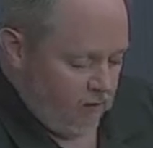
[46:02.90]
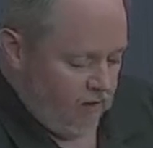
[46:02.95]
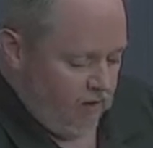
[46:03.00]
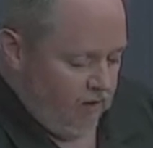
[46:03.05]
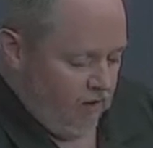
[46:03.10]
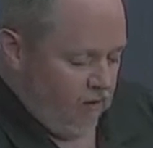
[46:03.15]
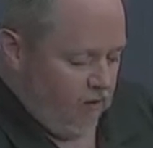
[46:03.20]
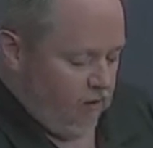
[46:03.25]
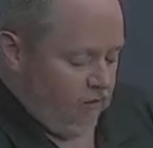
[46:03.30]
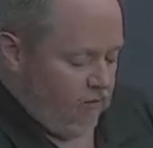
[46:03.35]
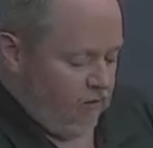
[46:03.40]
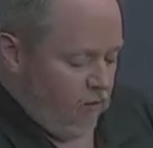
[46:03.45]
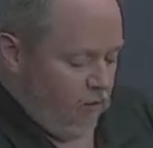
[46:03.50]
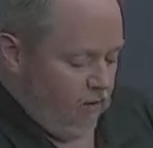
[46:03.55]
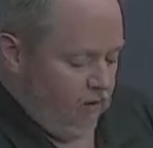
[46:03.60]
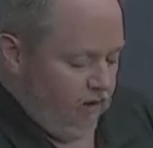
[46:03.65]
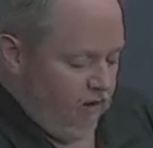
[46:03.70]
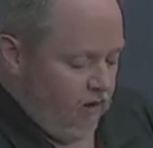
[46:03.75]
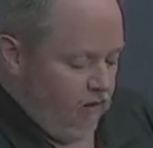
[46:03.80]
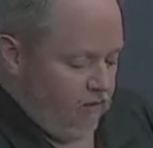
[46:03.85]
for another
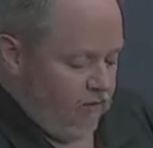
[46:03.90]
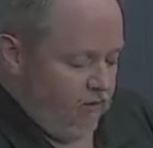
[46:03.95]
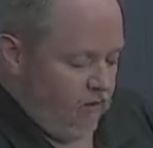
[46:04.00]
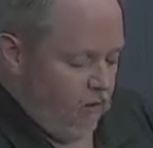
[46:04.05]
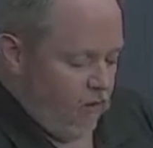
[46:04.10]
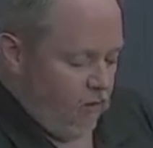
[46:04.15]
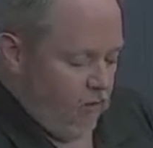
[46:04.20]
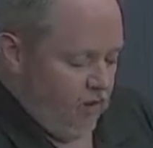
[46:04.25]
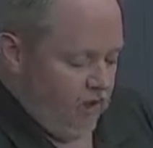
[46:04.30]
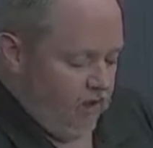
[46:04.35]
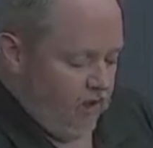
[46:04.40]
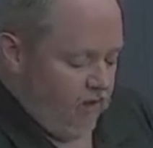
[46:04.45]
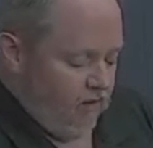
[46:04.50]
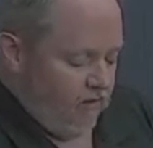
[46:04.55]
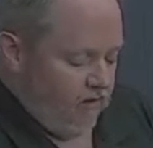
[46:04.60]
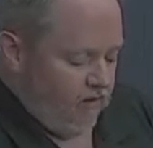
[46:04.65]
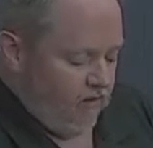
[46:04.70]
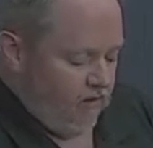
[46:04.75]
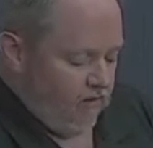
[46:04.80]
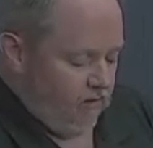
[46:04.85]
40 or so
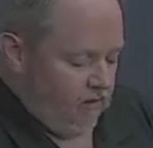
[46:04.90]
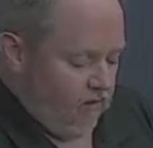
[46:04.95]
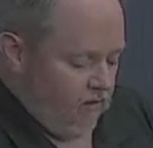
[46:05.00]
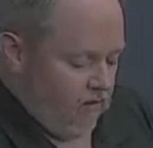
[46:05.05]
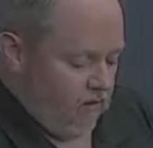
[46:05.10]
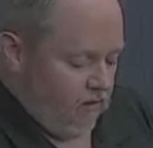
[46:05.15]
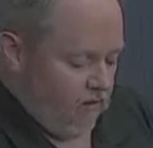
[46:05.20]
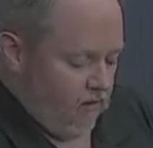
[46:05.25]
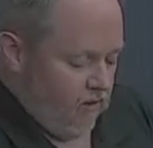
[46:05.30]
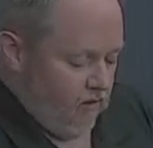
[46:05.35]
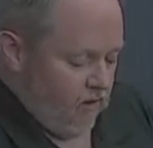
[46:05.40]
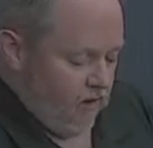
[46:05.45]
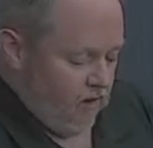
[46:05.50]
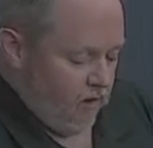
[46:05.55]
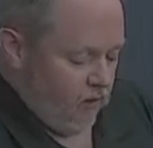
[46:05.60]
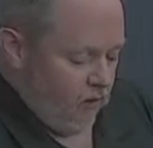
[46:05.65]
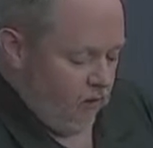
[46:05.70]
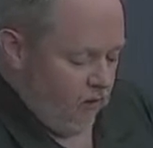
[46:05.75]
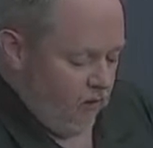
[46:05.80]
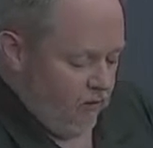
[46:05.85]
minutes,
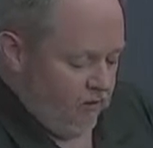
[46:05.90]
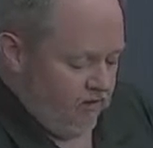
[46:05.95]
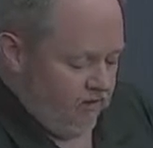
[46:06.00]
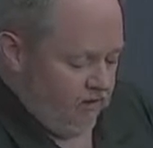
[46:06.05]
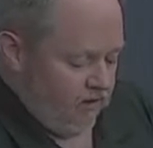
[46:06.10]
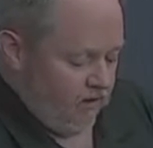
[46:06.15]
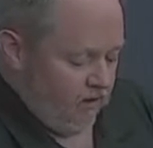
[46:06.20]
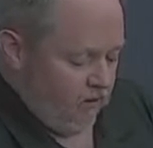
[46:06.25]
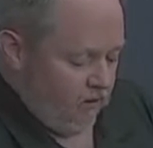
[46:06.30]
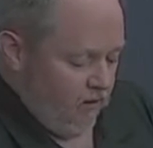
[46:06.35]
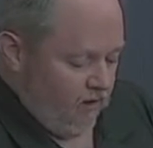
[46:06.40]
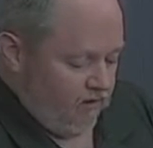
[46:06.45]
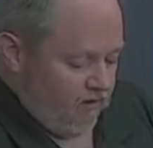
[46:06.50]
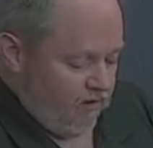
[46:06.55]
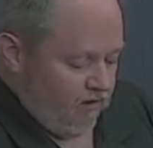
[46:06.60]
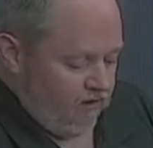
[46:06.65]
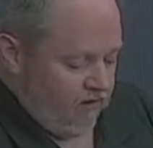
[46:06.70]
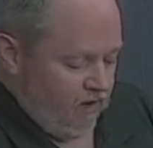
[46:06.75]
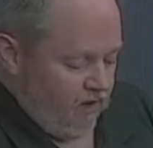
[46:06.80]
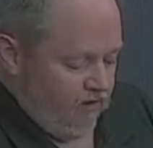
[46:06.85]
your lipstick
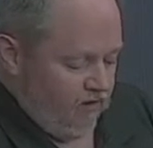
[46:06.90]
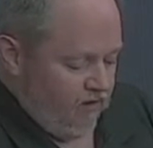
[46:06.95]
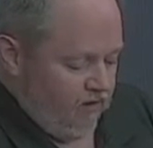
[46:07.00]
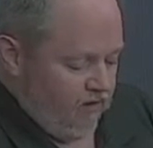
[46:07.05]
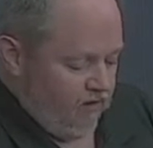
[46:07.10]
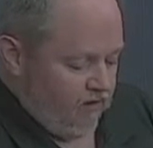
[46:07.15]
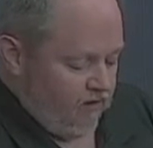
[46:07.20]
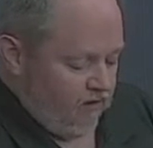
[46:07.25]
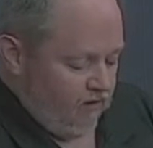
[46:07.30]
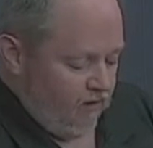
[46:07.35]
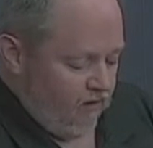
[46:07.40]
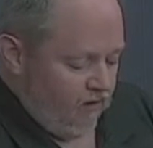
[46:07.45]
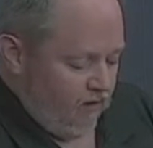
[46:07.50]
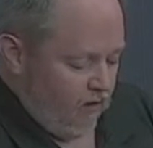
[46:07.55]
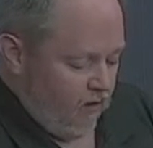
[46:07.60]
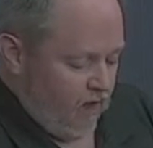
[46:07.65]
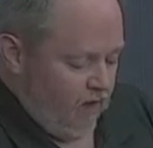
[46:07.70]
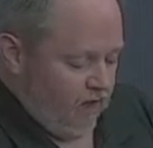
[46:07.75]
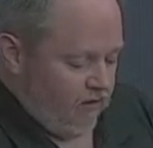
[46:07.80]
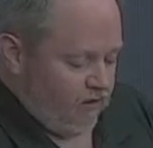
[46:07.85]
left its evidence on the
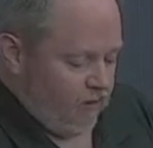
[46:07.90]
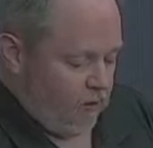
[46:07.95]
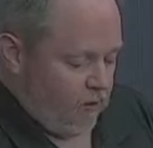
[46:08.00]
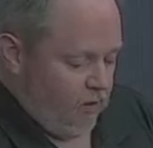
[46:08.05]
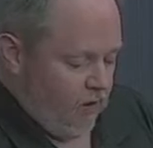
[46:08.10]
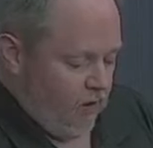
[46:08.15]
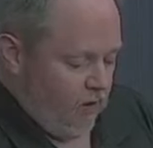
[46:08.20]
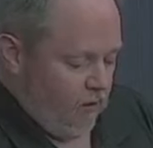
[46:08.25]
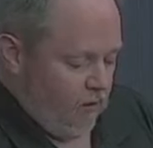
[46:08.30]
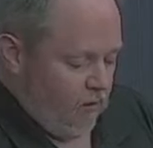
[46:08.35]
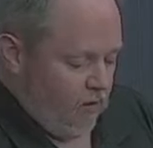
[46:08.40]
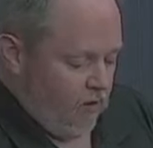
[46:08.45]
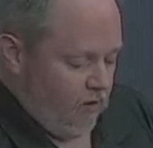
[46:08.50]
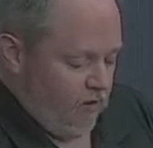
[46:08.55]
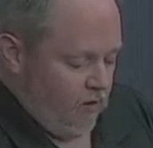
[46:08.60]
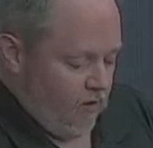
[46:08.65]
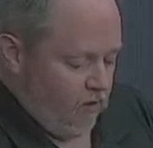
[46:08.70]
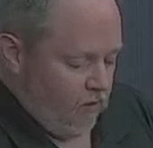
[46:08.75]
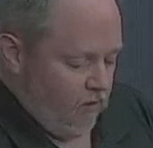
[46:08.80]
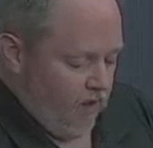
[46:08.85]
glass rim
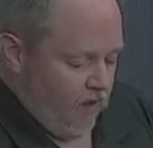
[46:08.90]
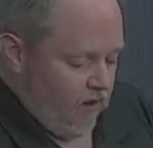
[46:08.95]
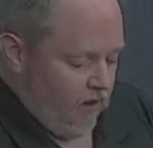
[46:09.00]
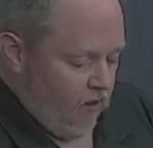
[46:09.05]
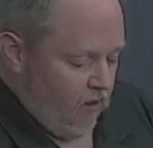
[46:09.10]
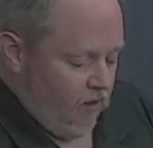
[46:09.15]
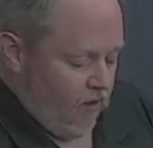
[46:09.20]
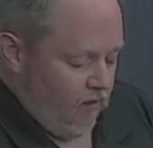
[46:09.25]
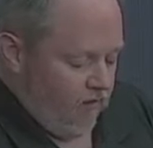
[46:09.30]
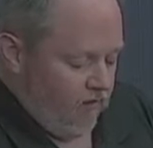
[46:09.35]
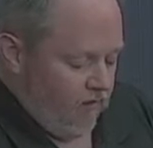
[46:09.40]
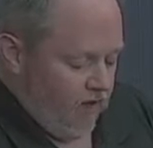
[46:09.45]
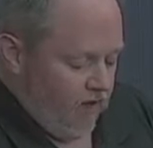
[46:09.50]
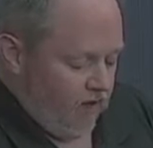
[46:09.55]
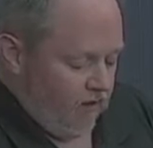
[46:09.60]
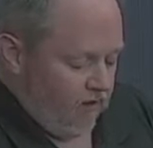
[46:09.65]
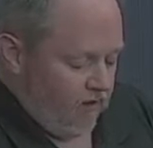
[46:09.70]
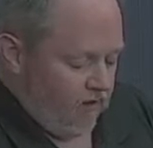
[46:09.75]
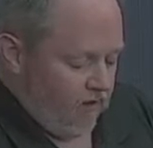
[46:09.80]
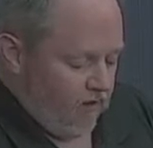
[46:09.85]
made
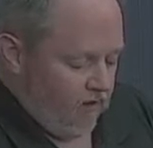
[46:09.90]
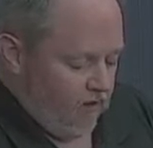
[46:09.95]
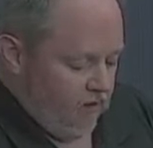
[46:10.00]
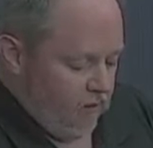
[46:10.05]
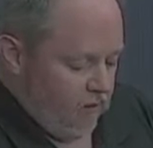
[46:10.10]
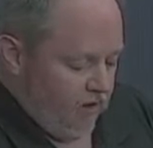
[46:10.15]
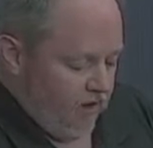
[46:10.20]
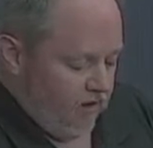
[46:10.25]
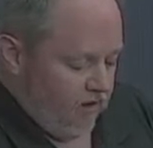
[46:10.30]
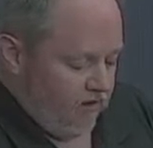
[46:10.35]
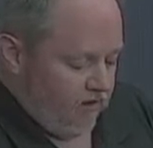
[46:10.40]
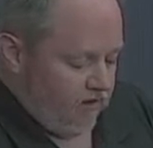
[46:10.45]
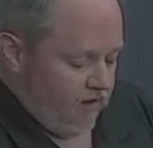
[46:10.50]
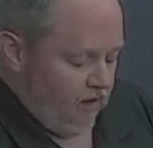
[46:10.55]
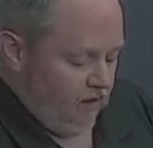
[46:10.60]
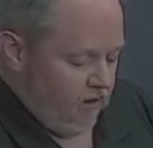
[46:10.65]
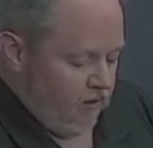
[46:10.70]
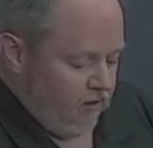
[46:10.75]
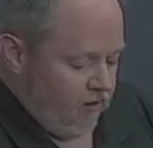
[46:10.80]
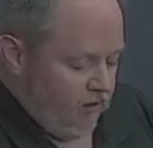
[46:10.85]
artifact by
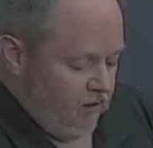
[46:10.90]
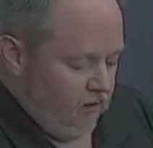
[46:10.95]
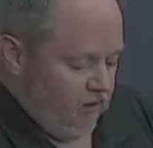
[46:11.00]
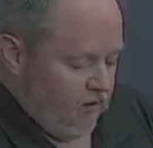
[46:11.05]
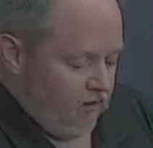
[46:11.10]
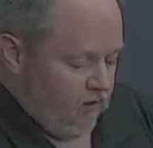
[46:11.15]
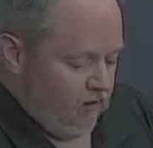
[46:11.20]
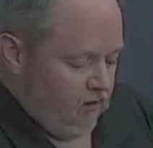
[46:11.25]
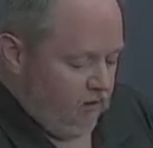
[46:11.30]
nostalgia.